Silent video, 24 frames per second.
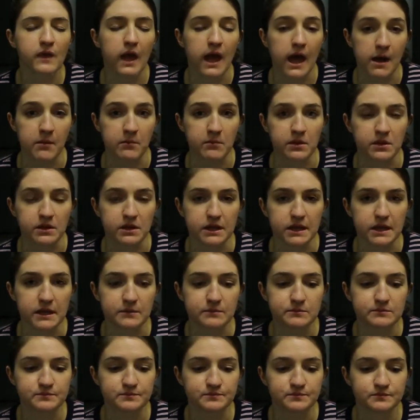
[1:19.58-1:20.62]

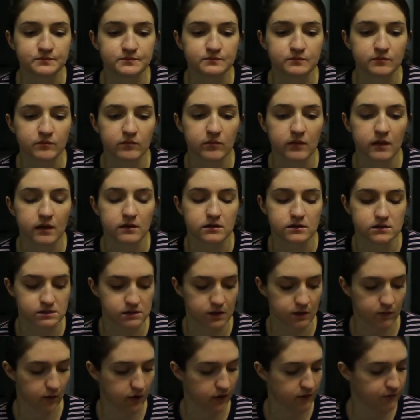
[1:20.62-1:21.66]
Emily.
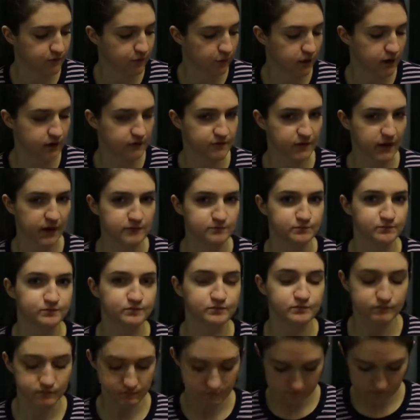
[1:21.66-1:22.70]
So all 4 of
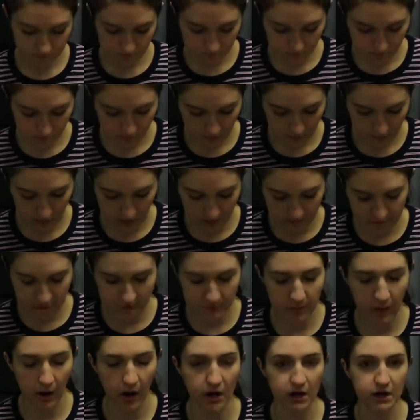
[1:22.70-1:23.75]
them are at the
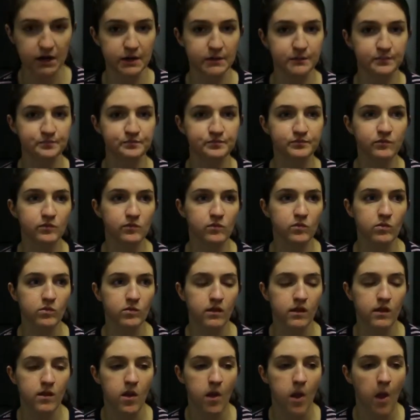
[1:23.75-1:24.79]
park,
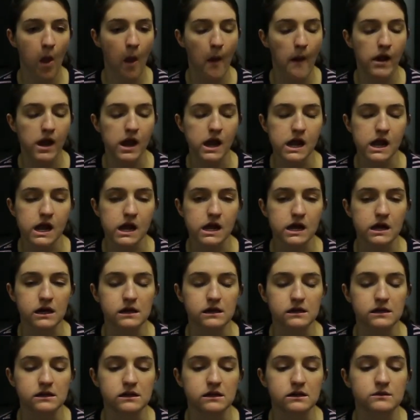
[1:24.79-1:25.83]

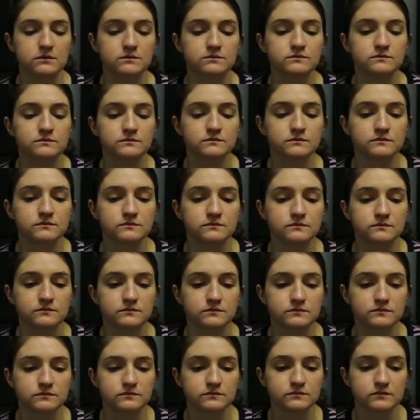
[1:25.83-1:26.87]
and
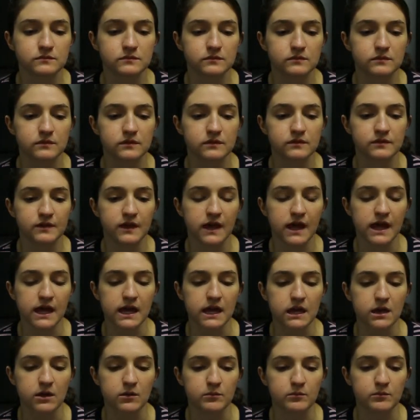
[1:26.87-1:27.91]

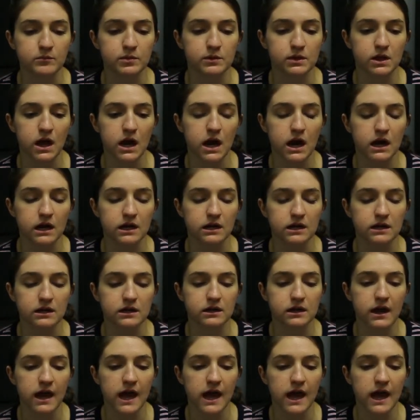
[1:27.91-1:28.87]
they block